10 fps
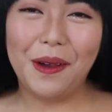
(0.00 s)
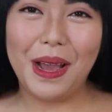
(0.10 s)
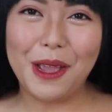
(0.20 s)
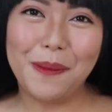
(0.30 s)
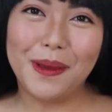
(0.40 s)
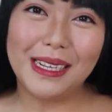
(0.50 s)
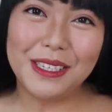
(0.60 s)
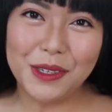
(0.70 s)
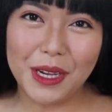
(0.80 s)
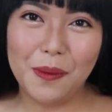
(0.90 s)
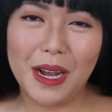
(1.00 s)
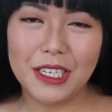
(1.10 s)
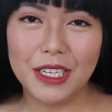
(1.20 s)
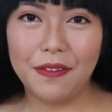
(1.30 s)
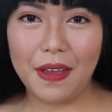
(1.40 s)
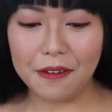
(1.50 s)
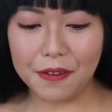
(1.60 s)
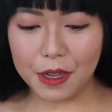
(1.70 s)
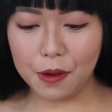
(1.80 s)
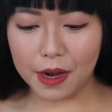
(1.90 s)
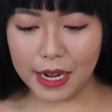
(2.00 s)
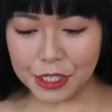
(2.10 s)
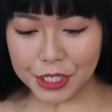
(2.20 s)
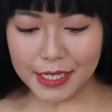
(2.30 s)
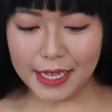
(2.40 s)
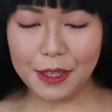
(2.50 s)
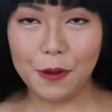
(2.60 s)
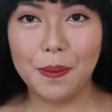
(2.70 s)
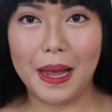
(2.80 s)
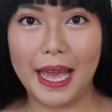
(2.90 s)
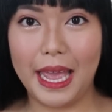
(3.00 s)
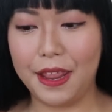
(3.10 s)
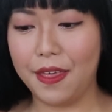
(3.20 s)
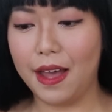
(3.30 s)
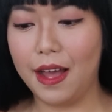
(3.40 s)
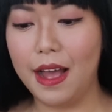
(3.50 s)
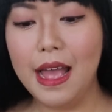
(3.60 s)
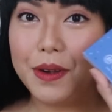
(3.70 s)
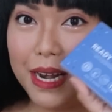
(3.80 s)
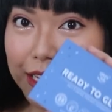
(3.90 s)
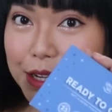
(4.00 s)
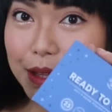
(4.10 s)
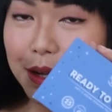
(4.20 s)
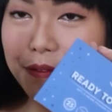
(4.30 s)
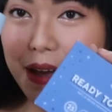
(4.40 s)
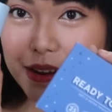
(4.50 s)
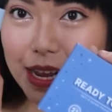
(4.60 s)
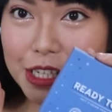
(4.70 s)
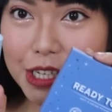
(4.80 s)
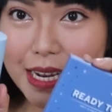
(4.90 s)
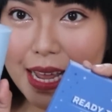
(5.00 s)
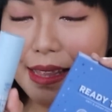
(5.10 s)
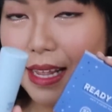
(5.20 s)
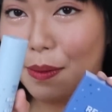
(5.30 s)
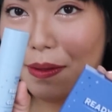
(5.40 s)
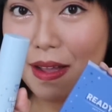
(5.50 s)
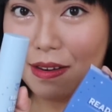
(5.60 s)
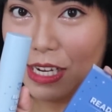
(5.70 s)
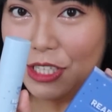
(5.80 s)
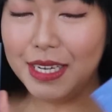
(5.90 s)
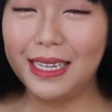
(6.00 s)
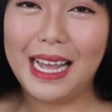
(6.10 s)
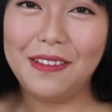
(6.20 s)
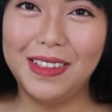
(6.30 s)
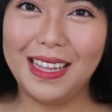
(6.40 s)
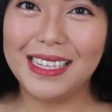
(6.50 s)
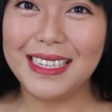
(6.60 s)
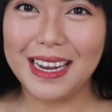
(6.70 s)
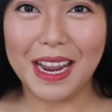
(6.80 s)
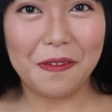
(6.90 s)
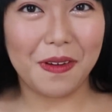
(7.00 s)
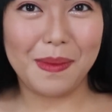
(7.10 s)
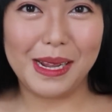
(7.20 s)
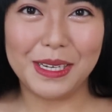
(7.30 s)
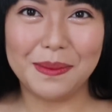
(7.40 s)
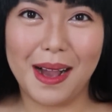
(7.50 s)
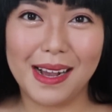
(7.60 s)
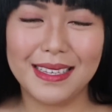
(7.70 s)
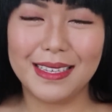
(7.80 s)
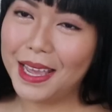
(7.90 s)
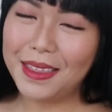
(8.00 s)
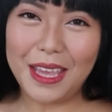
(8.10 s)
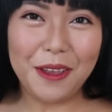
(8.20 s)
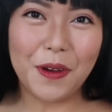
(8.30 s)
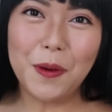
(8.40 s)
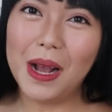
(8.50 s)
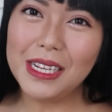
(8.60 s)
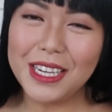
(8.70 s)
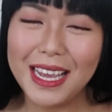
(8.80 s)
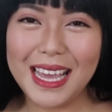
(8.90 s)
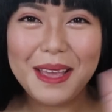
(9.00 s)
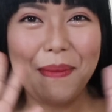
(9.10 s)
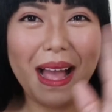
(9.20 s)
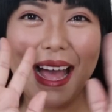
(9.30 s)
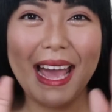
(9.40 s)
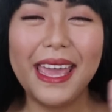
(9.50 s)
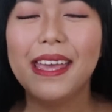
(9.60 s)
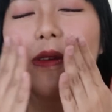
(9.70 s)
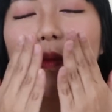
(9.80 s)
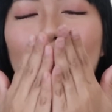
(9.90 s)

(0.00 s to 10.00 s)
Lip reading: I hope you guys enjoyed watching. If ever you are interested to buy the Ready to Glow foundation and liquid foundation, I'll have the links in the information box. Thank you for watching. Bye!